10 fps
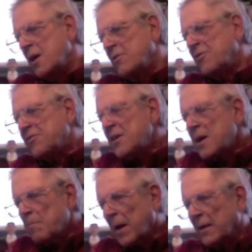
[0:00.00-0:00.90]
the thing
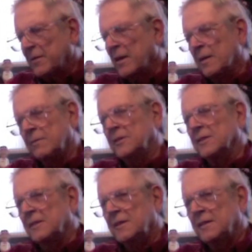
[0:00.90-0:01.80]
about
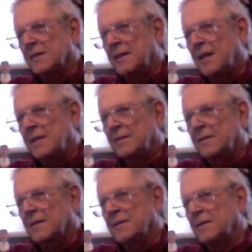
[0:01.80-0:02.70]
television is,
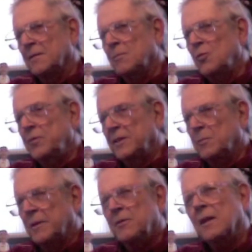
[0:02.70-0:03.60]
and movies,
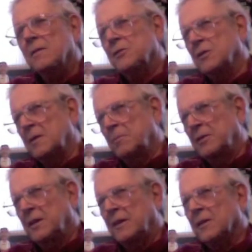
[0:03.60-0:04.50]
but television in
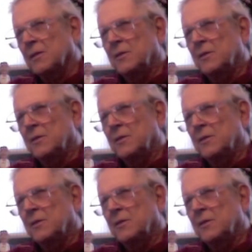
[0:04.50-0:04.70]
particular,